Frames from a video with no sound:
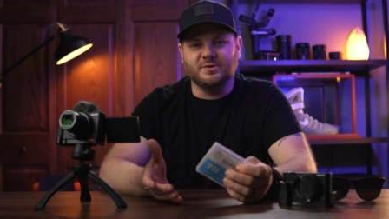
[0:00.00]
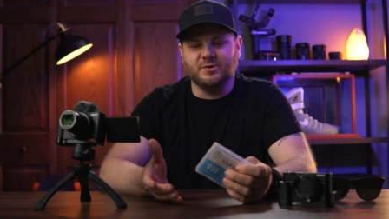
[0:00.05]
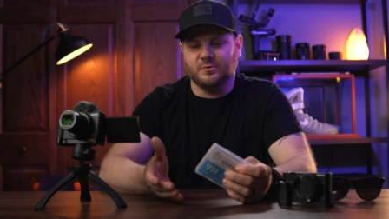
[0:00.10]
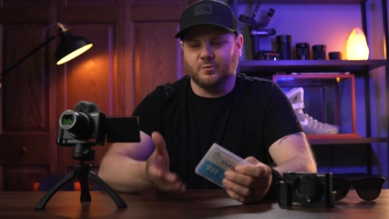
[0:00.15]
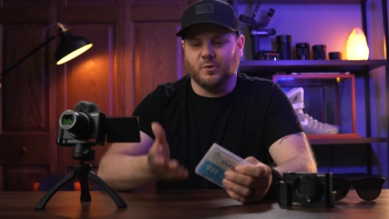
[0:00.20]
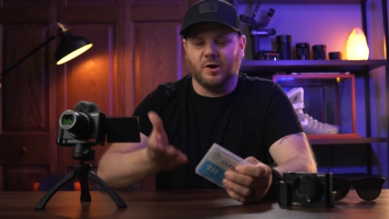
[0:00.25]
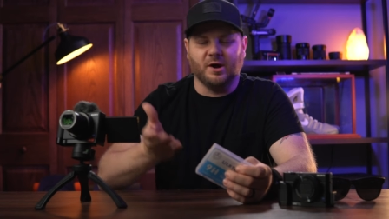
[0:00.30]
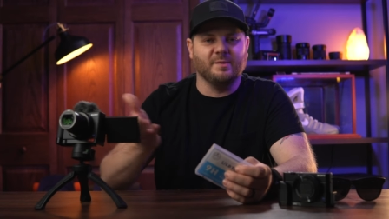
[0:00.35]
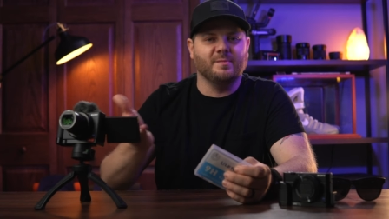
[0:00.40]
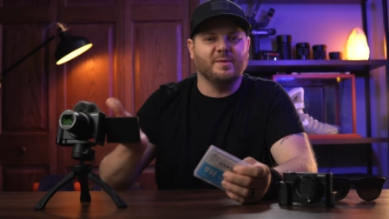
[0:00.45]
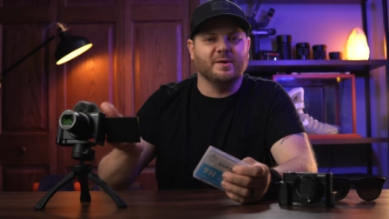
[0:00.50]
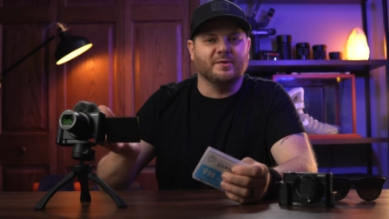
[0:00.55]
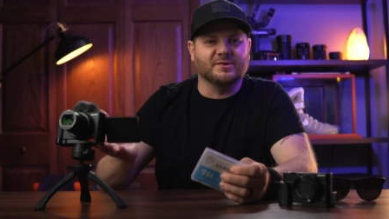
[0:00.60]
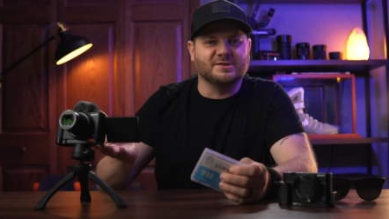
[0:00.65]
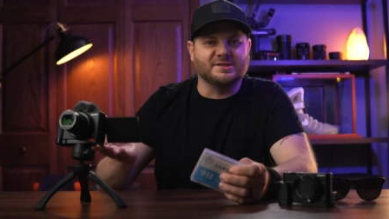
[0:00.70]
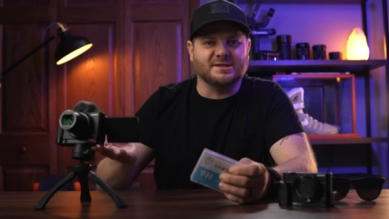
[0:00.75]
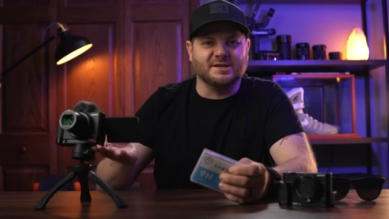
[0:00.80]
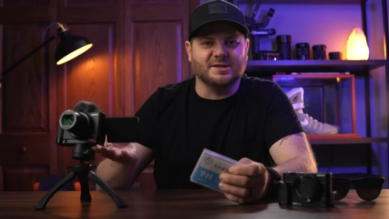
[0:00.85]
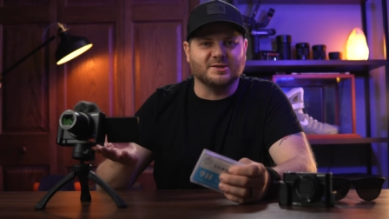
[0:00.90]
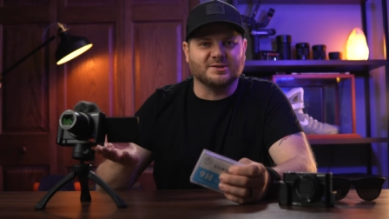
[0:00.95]
want to be able to
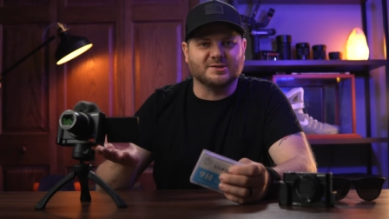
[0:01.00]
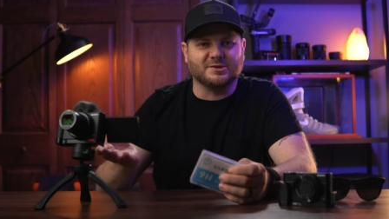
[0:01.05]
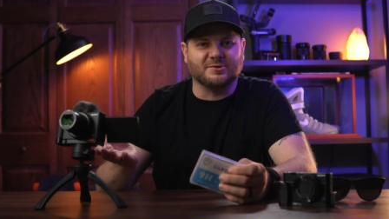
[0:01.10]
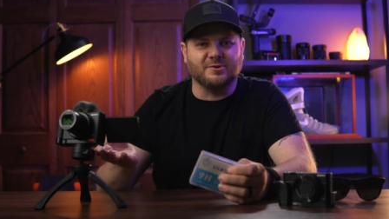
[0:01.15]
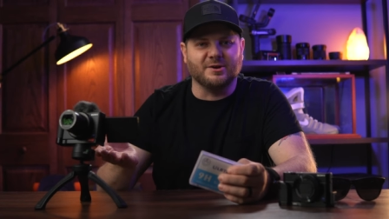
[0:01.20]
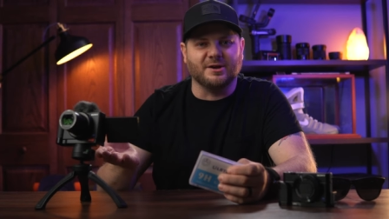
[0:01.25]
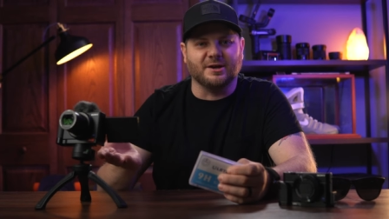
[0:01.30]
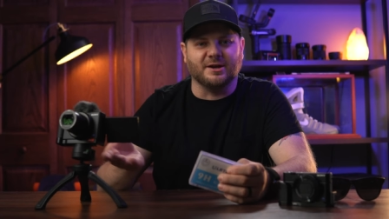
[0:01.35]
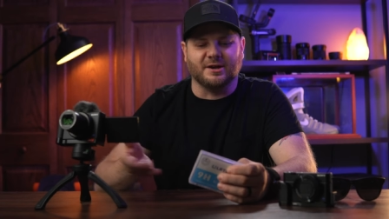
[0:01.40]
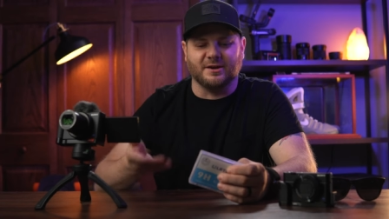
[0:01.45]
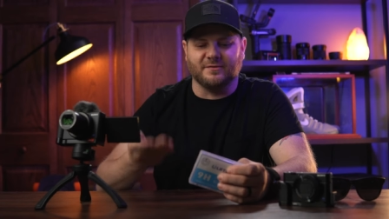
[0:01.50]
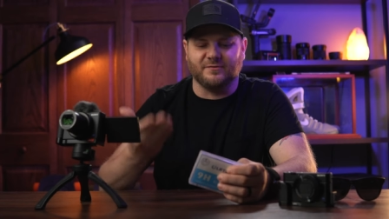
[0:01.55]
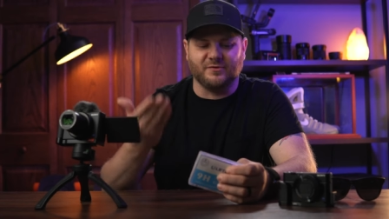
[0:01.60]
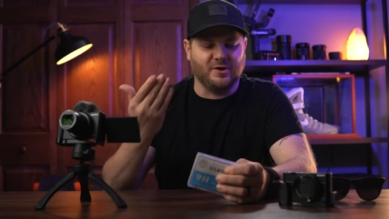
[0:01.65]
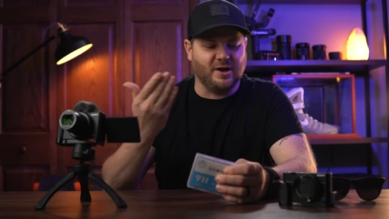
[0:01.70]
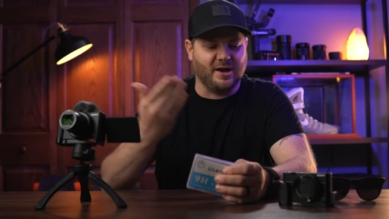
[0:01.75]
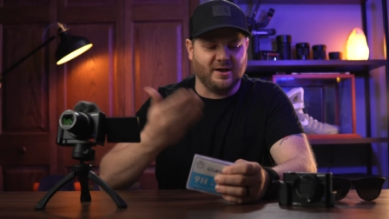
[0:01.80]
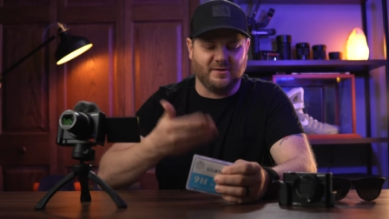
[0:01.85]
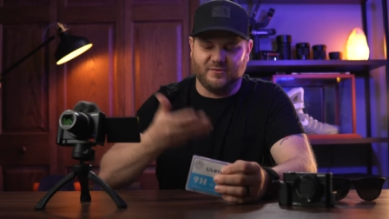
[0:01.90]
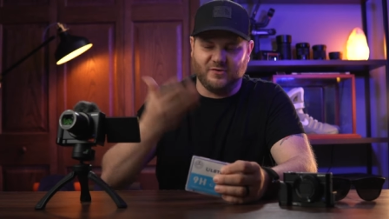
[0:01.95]
see the screen, and if
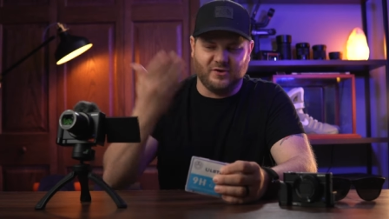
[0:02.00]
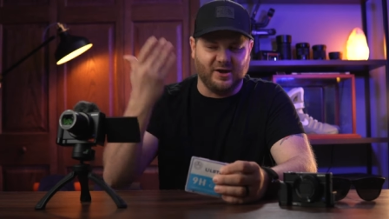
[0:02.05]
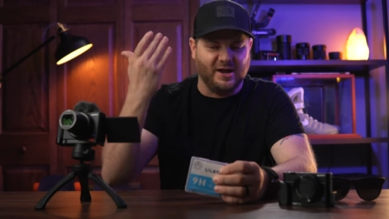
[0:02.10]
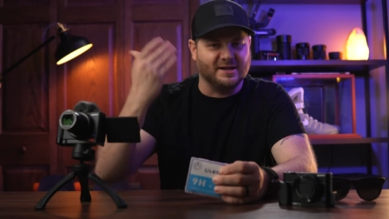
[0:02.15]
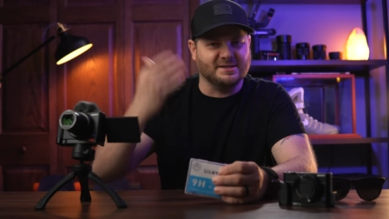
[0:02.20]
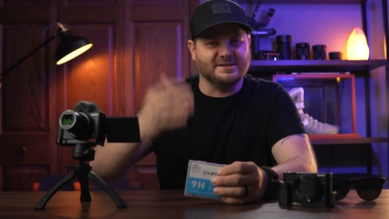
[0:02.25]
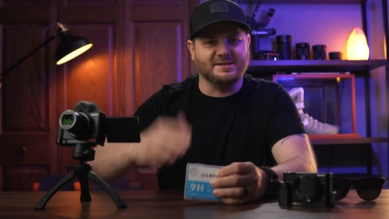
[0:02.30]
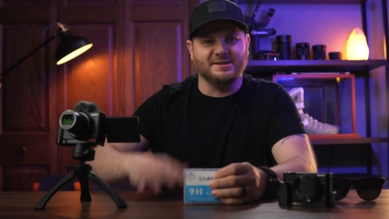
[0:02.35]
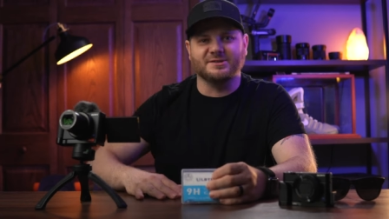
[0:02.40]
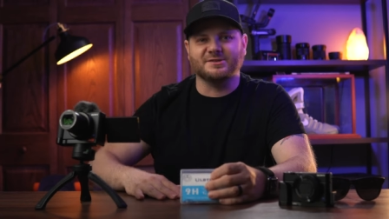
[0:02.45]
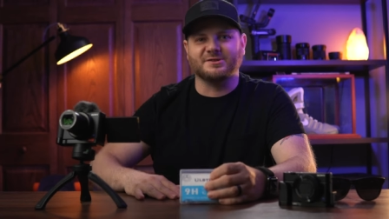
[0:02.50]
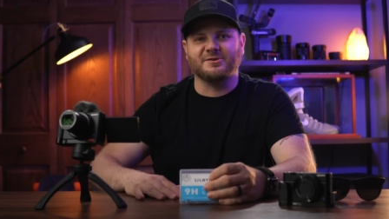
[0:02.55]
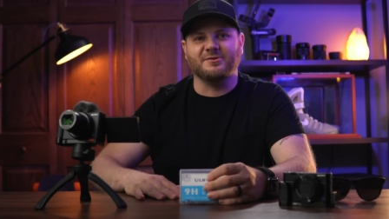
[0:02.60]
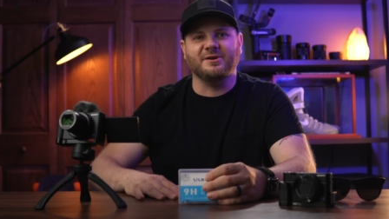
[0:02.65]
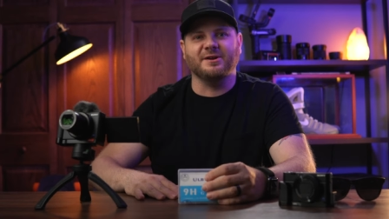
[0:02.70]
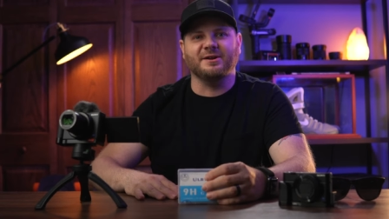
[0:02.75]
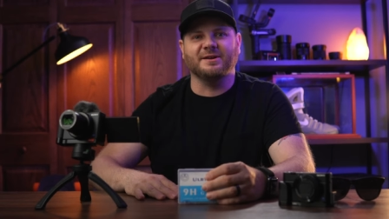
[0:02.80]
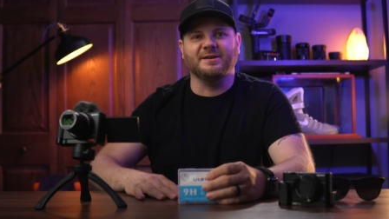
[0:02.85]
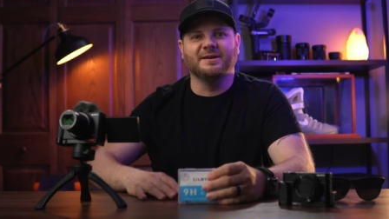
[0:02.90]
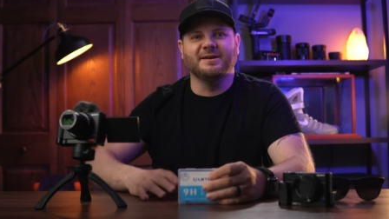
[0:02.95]
you can't see the
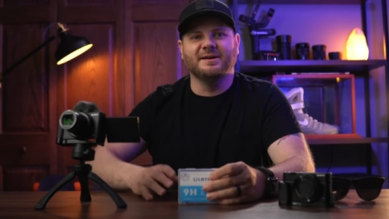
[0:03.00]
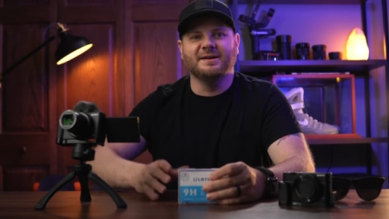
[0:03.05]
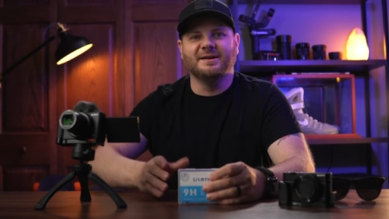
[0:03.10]
screen,